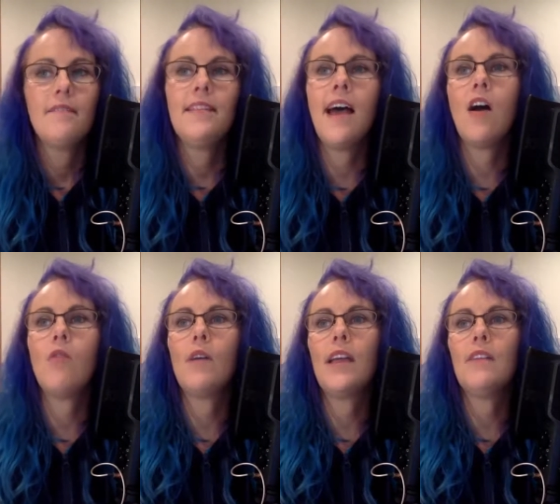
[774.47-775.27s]

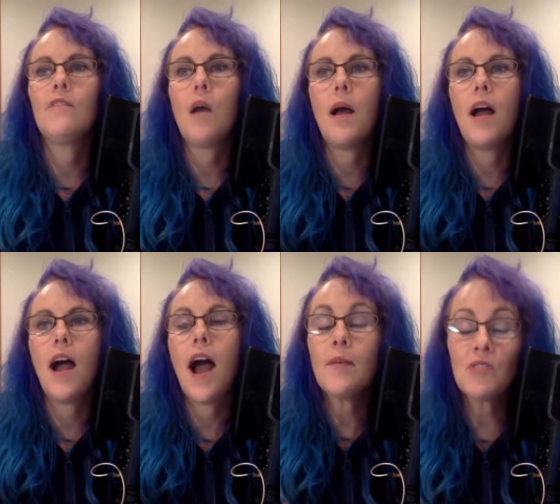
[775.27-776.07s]
Now, if
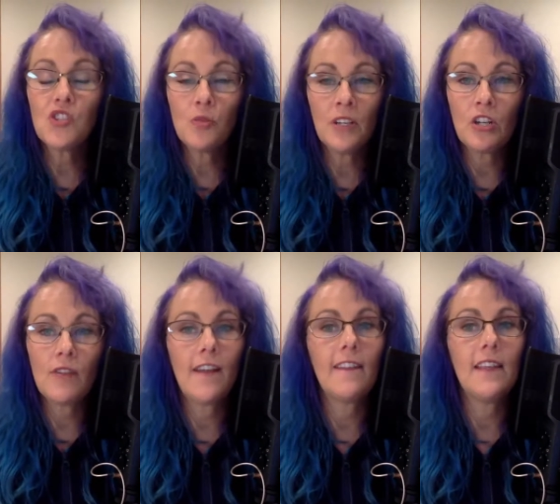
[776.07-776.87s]
I'm assuming
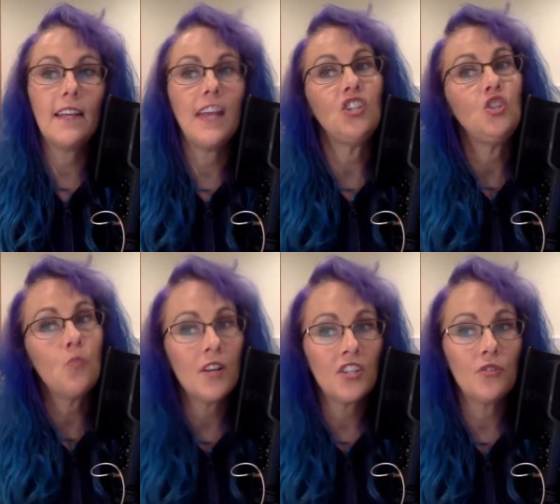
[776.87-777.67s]
correctly and
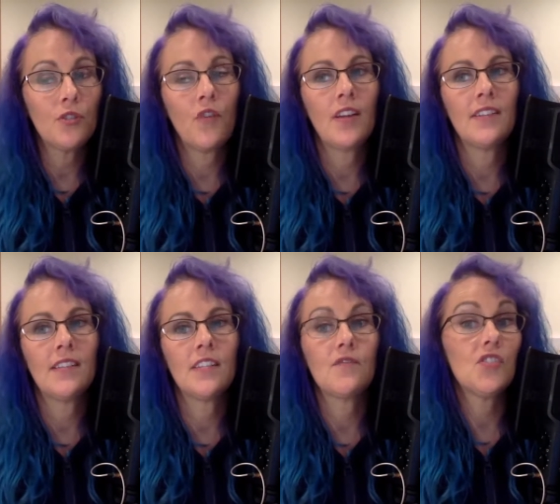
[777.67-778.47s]
you want to use
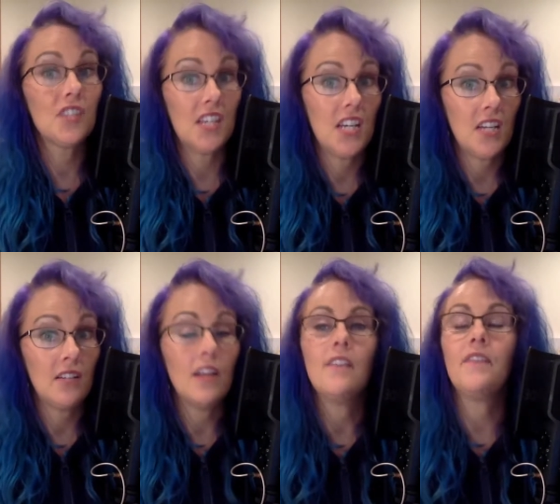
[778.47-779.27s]
frankincense for
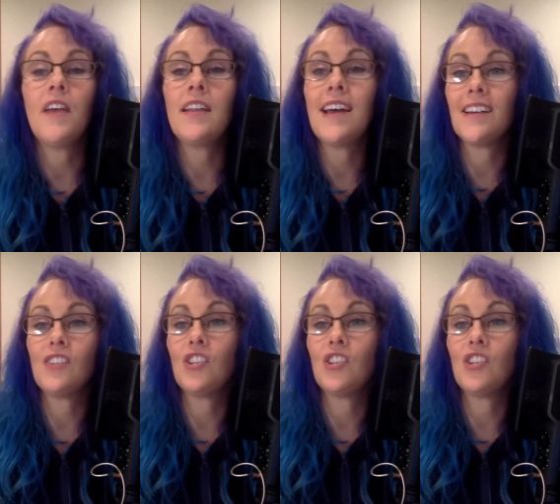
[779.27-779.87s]
skin, then I